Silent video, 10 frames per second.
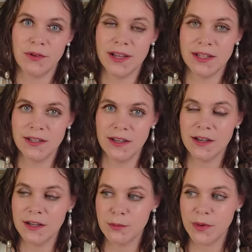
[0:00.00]

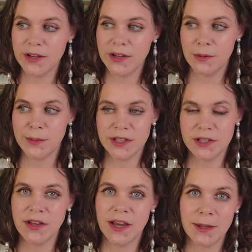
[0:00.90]
idea in mind about the
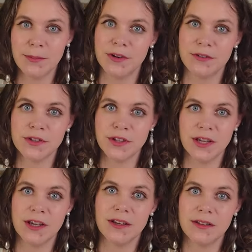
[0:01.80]
type of
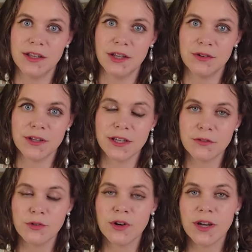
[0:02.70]
thing that you're
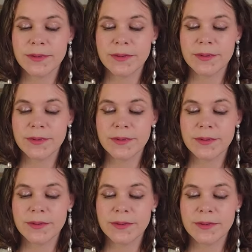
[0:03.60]
looking for. I mean,
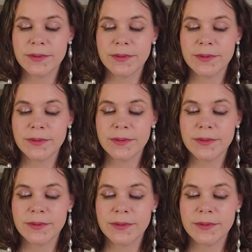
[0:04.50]
sometimes we have
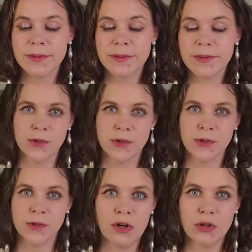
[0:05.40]
like super
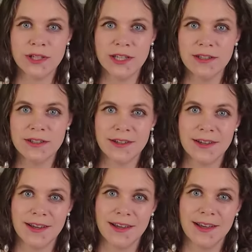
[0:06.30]
concrete
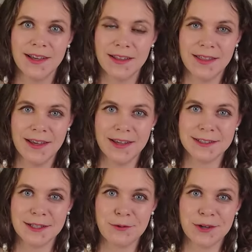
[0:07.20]
things
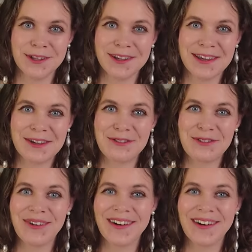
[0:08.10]
that we're looking for,